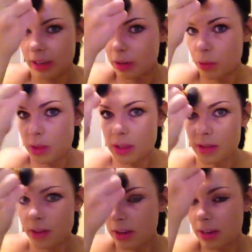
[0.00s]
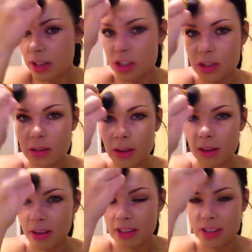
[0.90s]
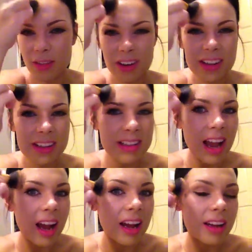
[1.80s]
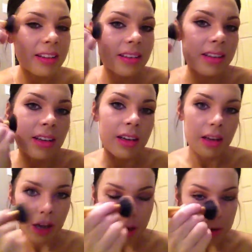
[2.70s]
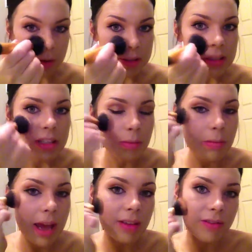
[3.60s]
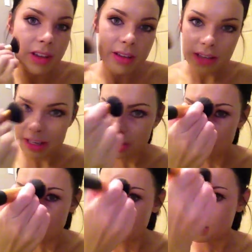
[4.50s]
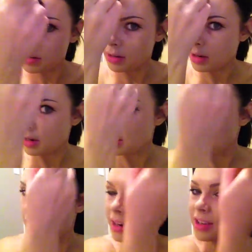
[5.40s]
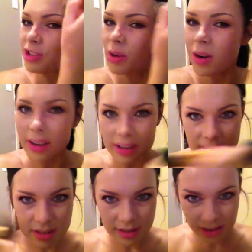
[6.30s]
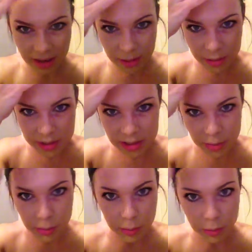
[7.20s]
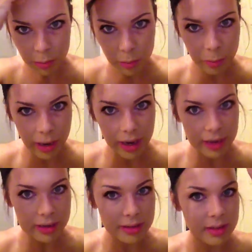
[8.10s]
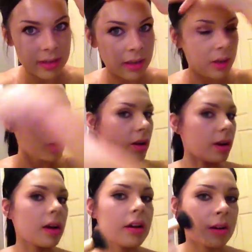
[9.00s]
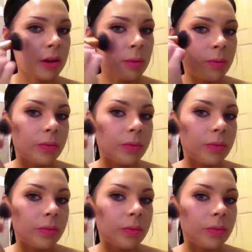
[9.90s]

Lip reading: it in with this foundation. I just find it's hard because it's a matte foundation and it dries at a reasonable pace. I